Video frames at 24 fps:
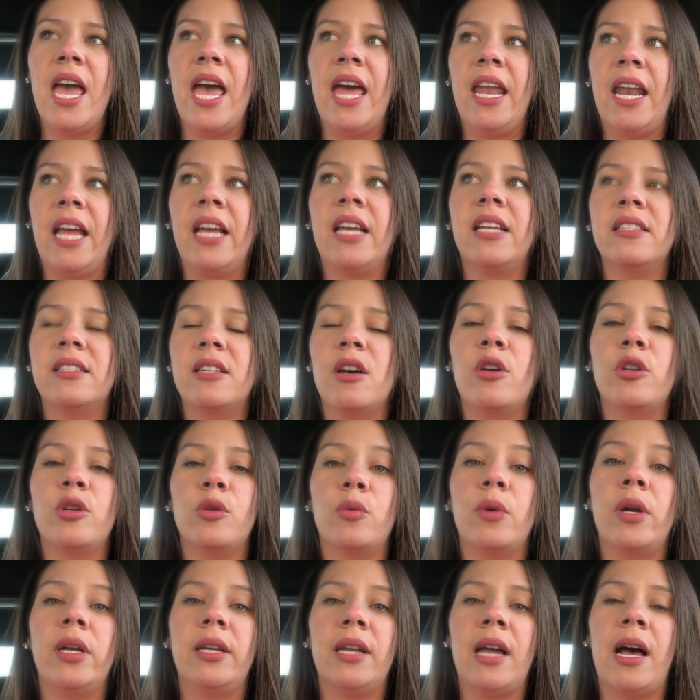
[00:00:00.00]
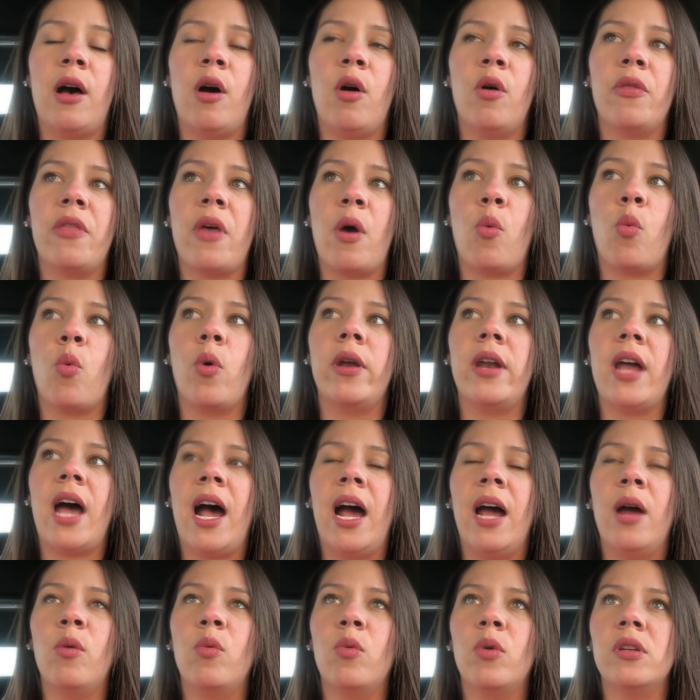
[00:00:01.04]
And I can tell you right now that when
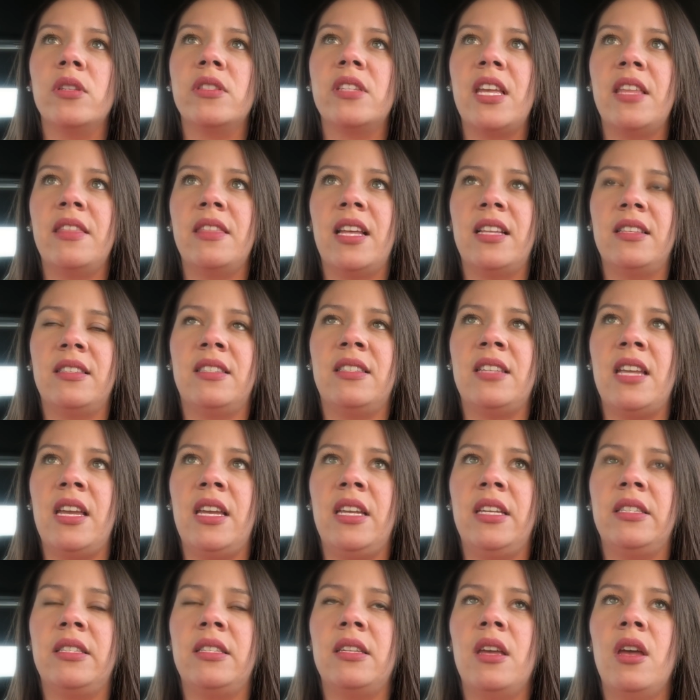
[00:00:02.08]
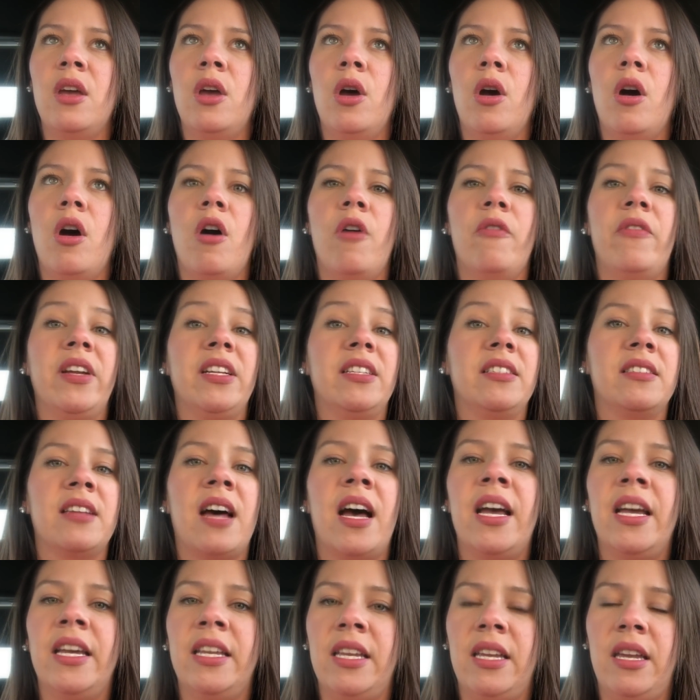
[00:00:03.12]
I was in that state of
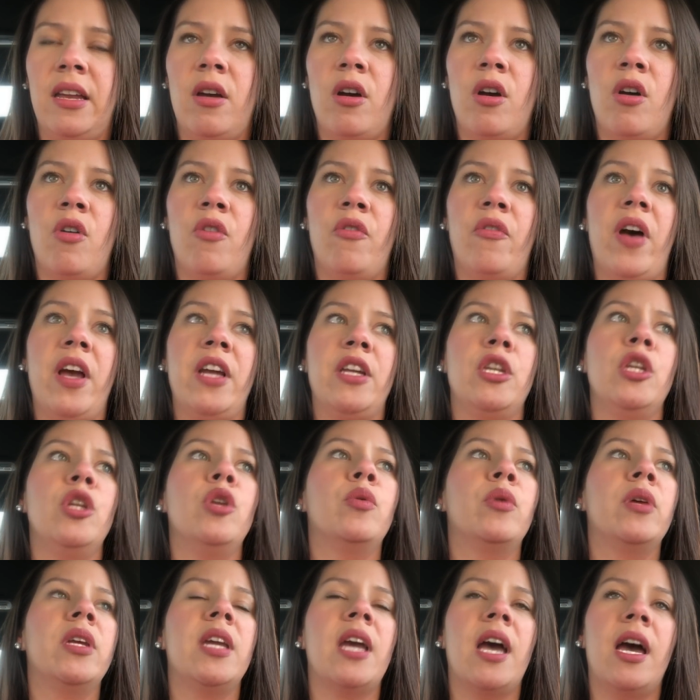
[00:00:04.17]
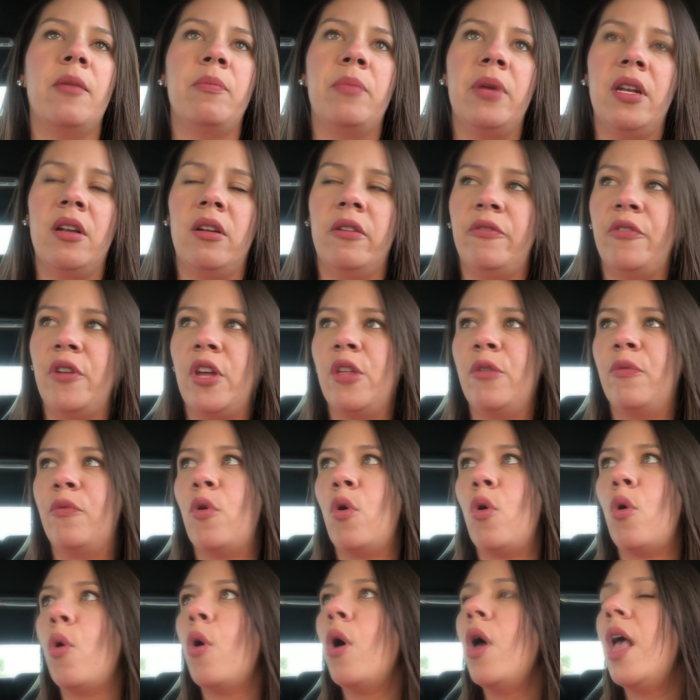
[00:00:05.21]
anxiety, of I knew he had been
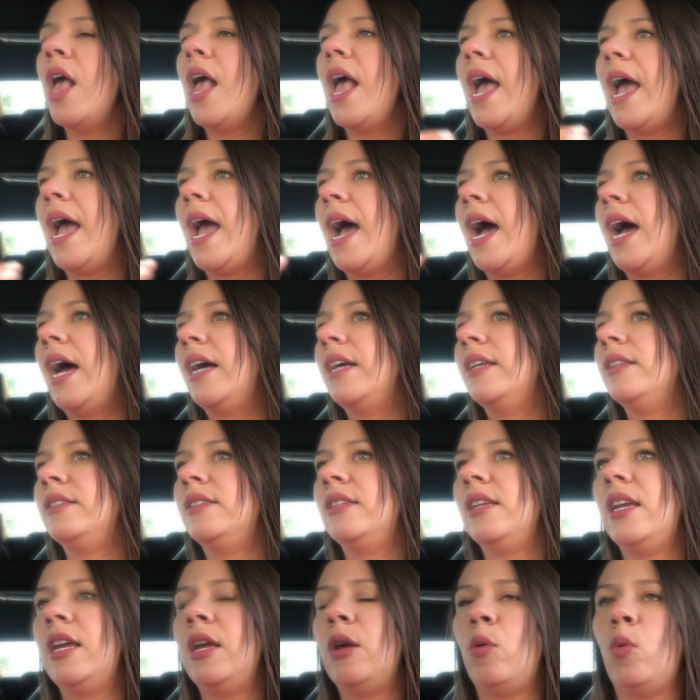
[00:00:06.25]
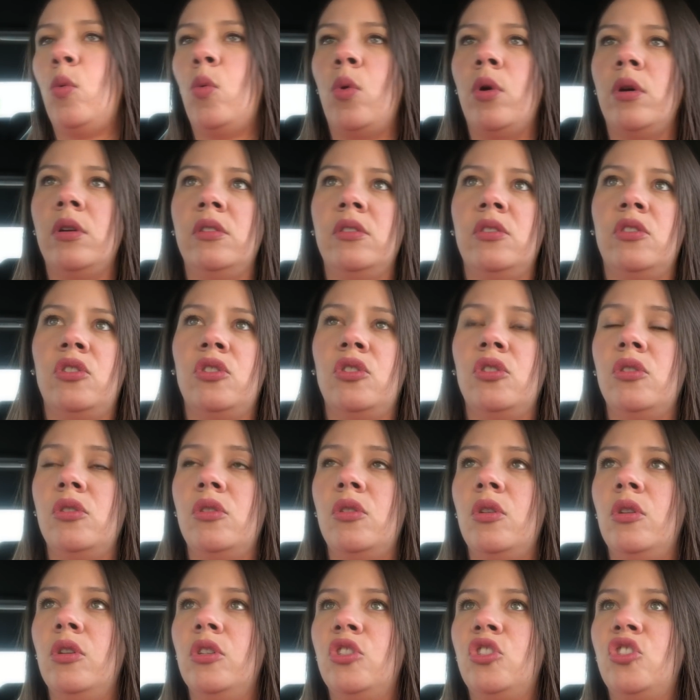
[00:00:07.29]
unfaithful and it was
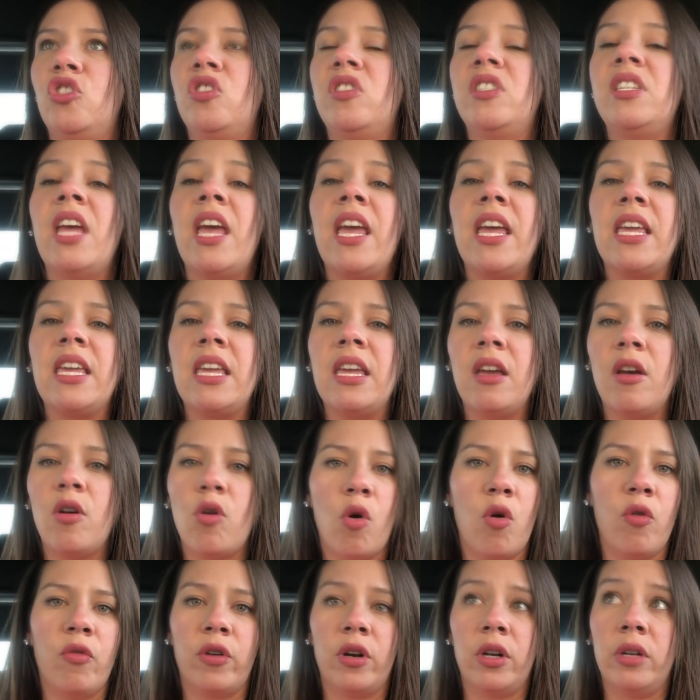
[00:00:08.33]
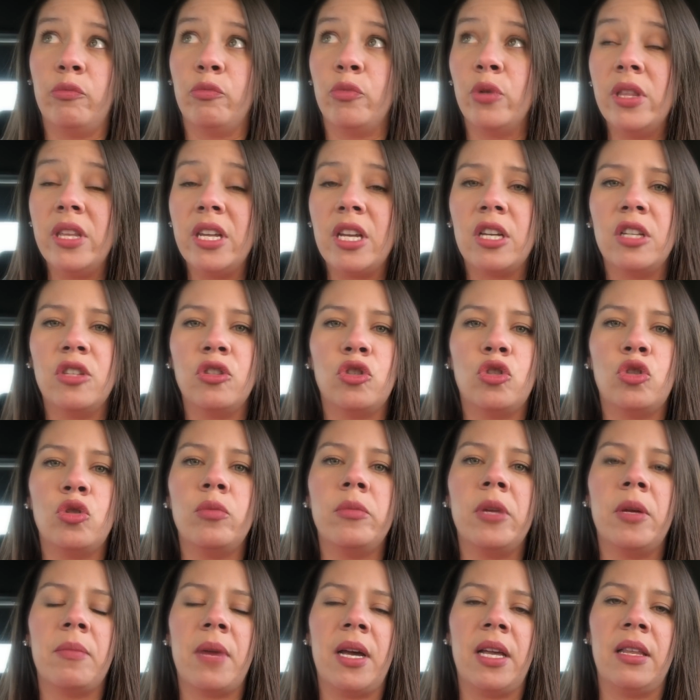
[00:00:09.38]
taking over and really
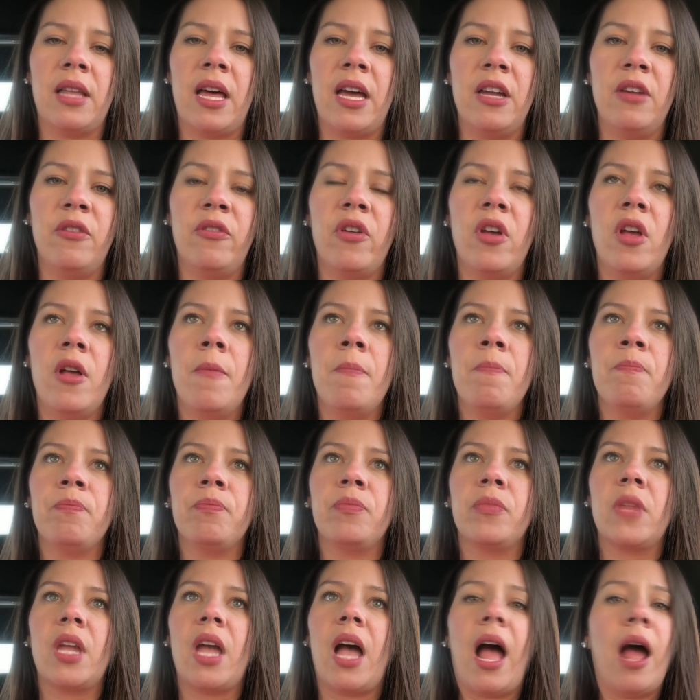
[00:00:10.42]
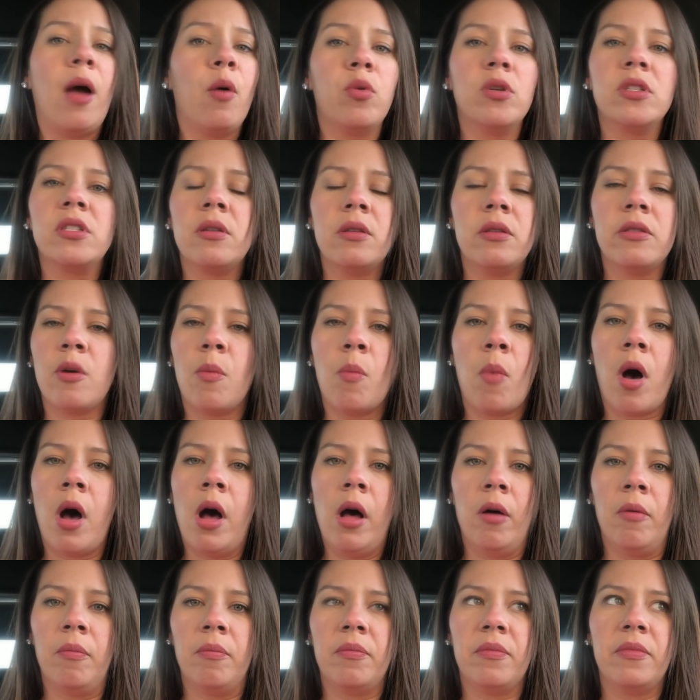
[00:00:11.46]
consuming my life, I wasn't the
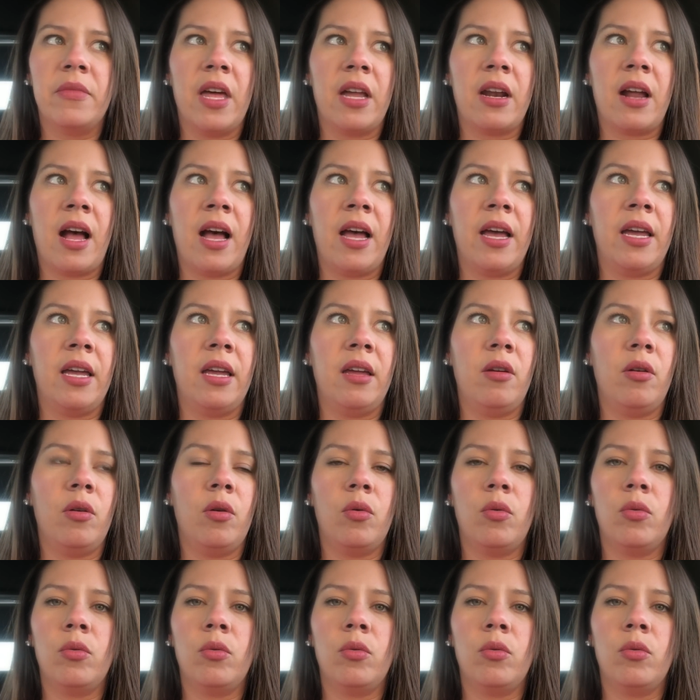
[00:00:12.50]
mom that I